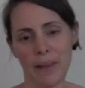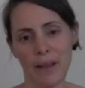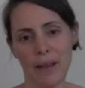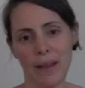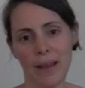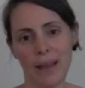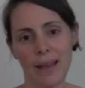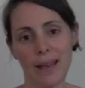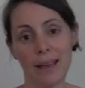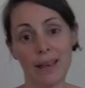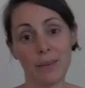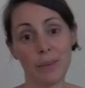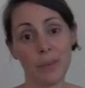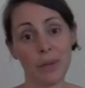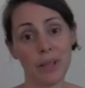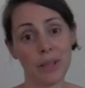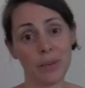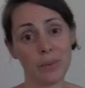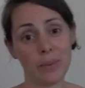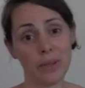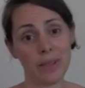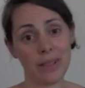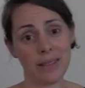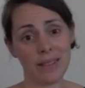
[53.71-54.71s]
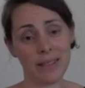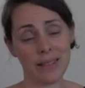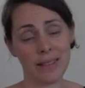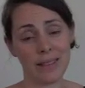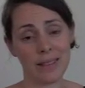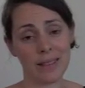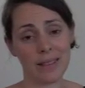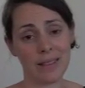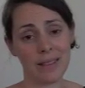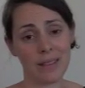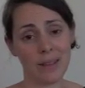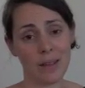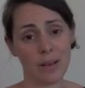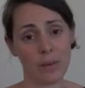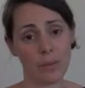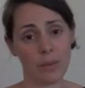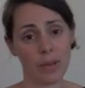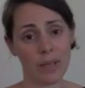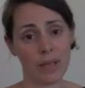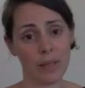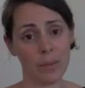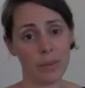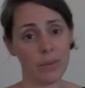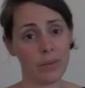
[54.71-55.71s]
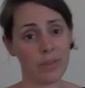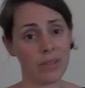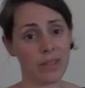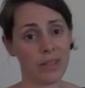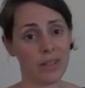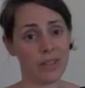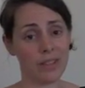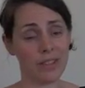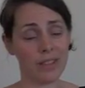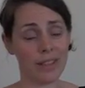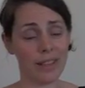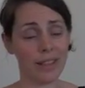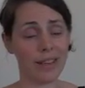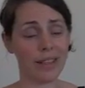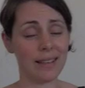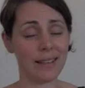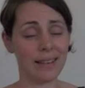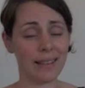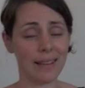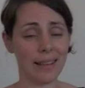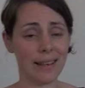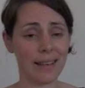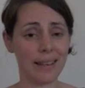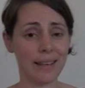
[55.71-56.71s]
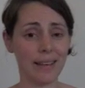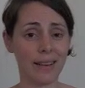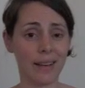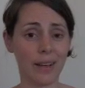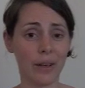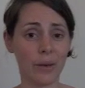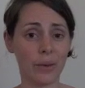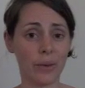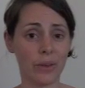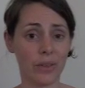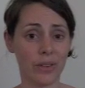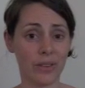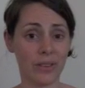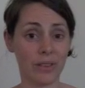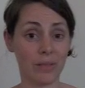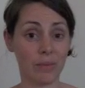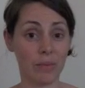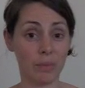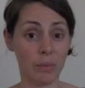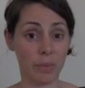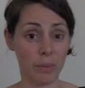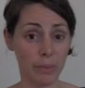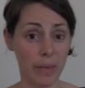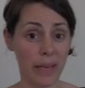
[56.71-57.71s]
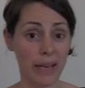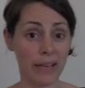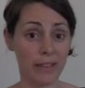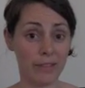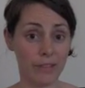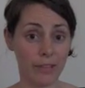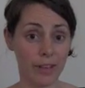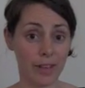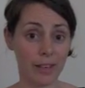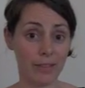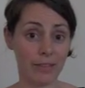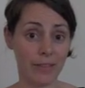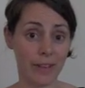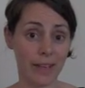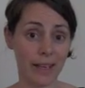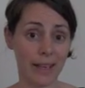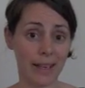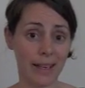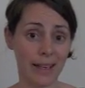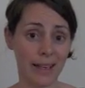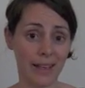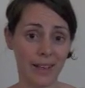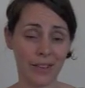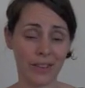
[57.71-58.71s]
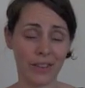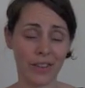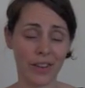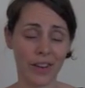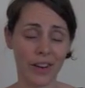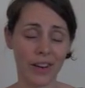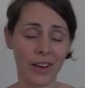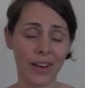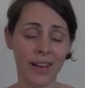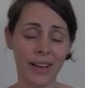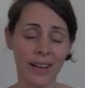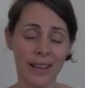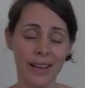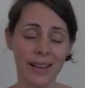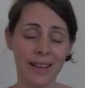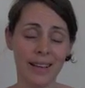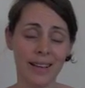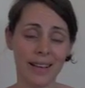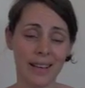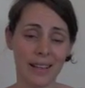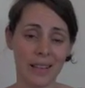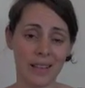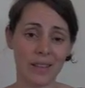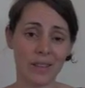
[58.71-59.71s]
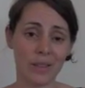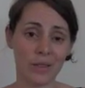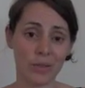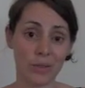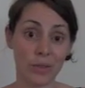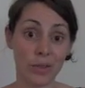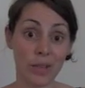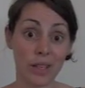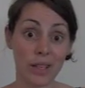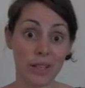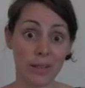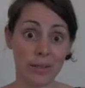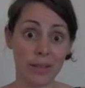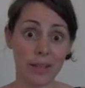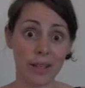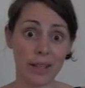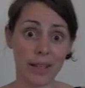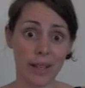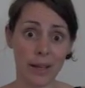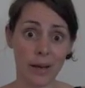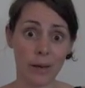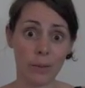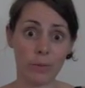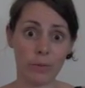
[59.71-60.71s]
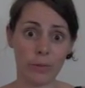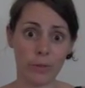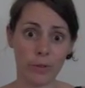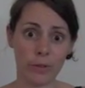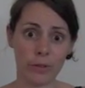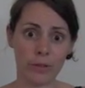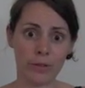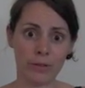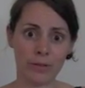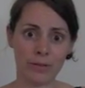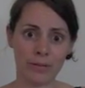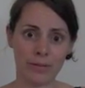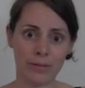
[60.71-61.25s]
I had blood blisters on my nipples, and 2 days later I was pain-free feeding. So this is really helpful